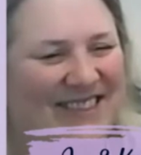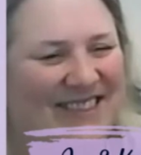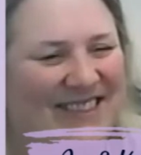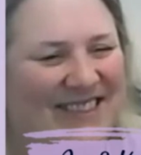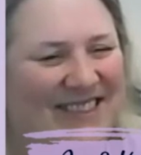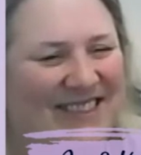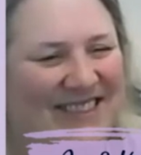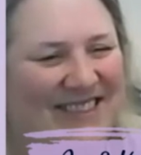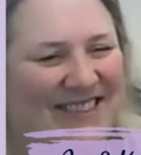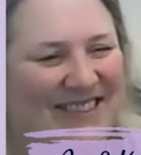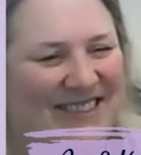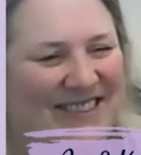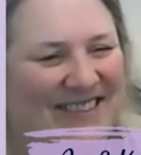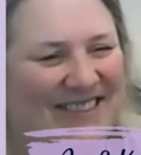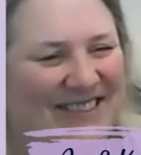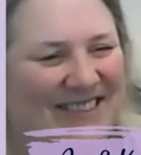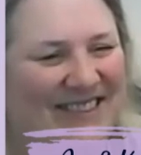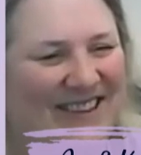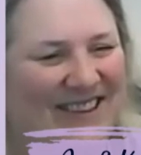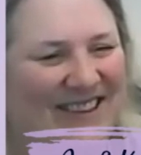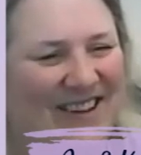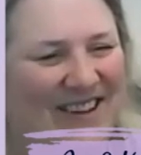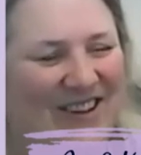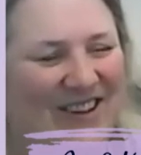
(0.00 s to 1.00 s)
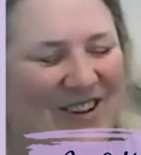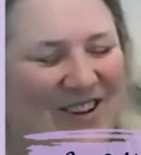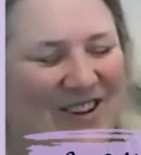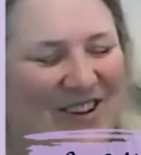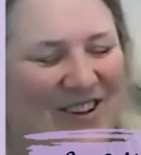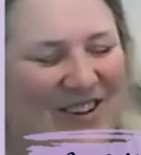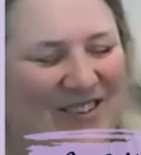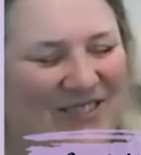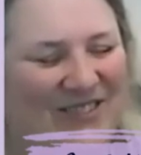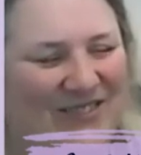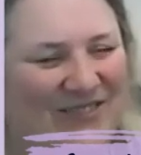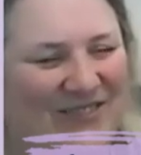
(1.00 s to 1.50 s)

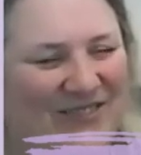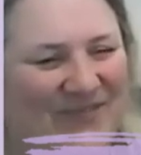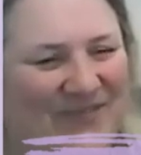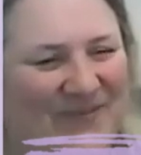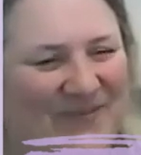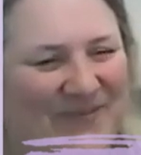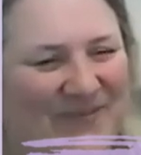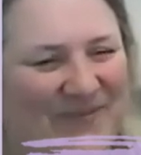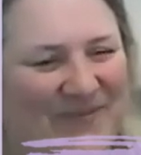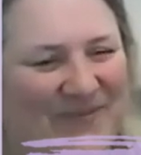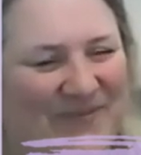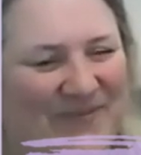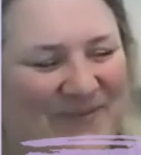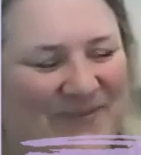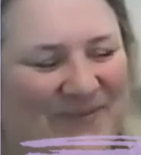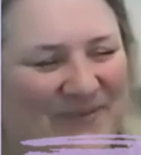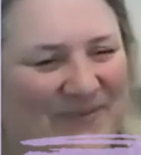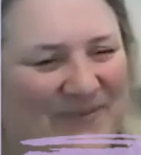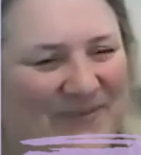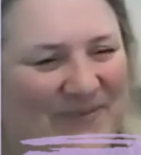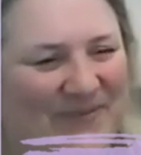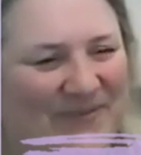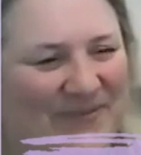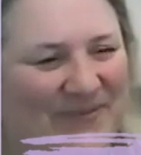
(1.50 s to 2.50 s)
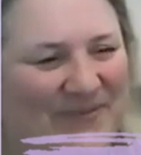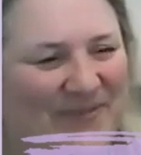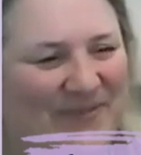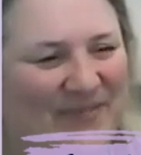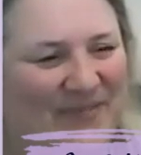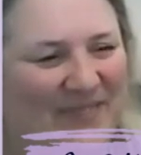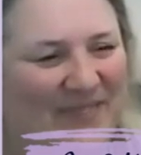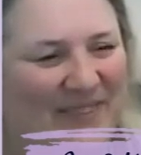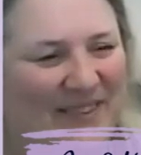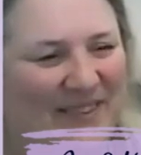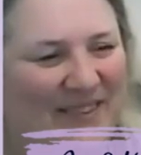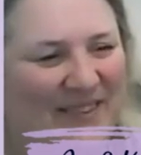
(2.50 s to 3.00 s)

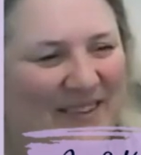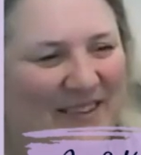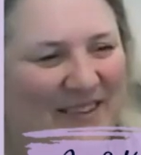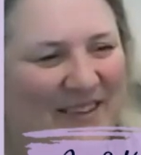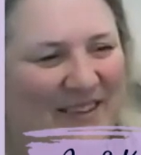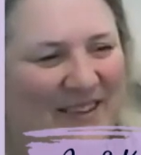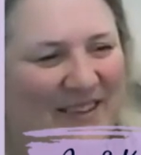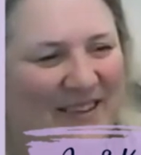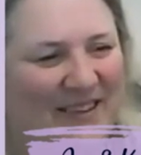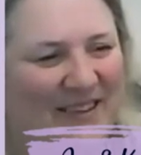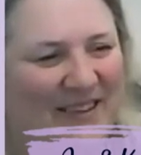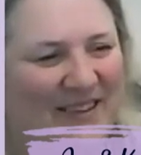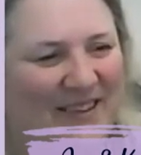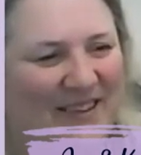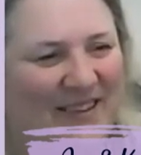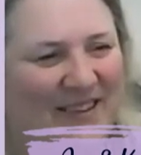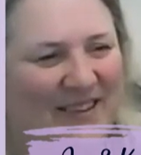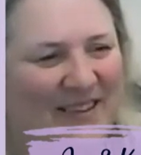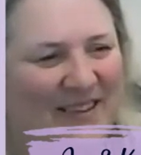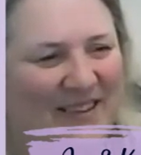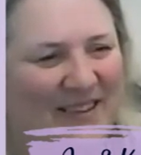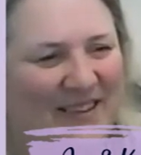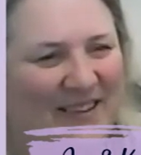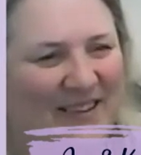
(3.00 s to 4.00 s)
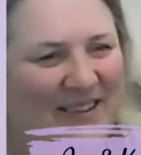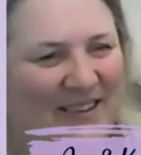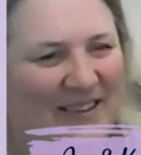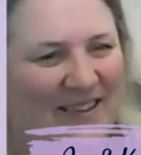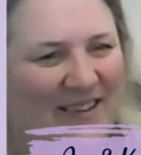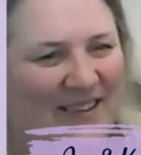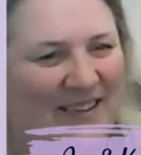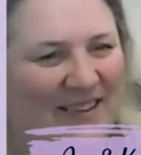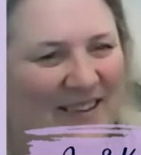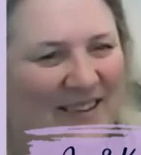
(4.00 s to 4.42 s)
(silent)